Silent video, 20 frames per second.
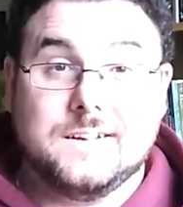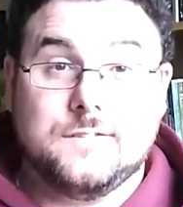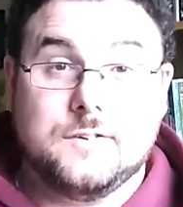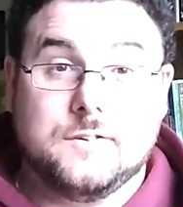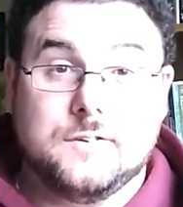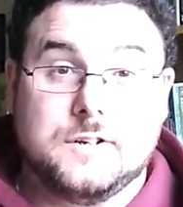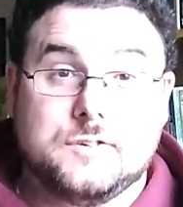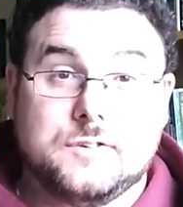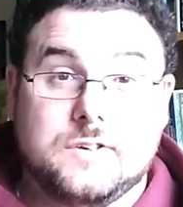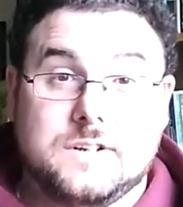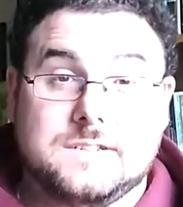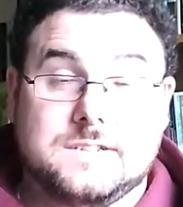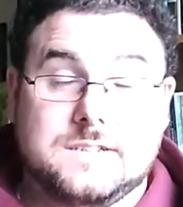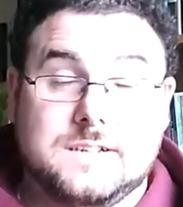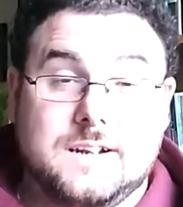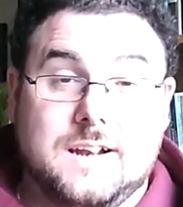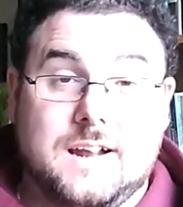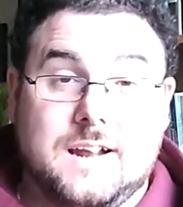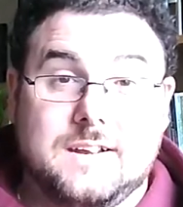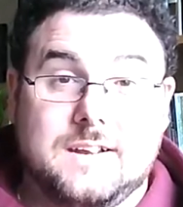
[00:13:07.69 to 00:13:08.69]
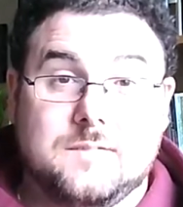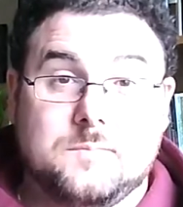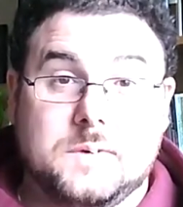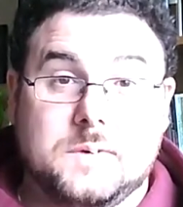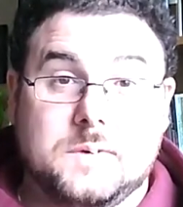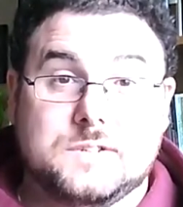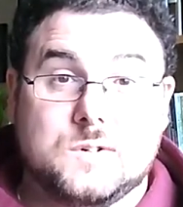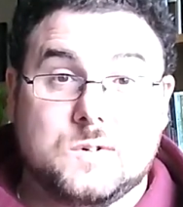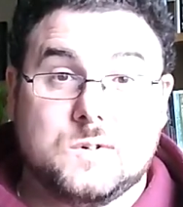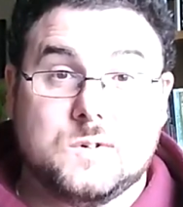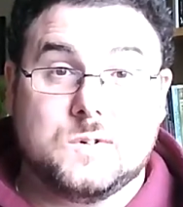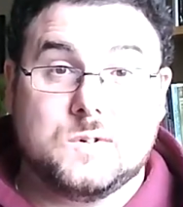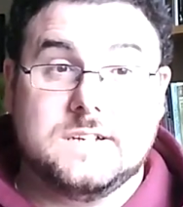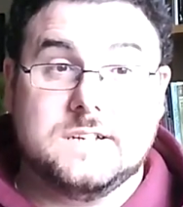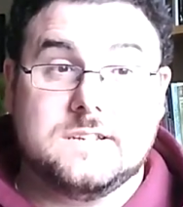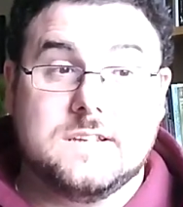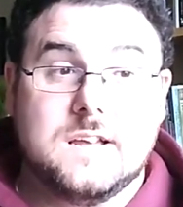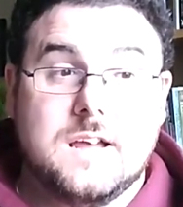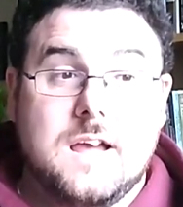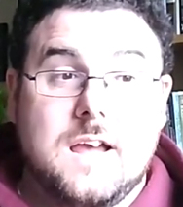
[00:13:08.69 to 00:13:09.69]
if you're interested in any of my
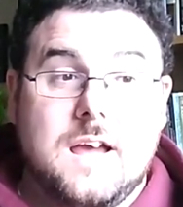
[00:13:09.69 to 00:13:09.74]
stories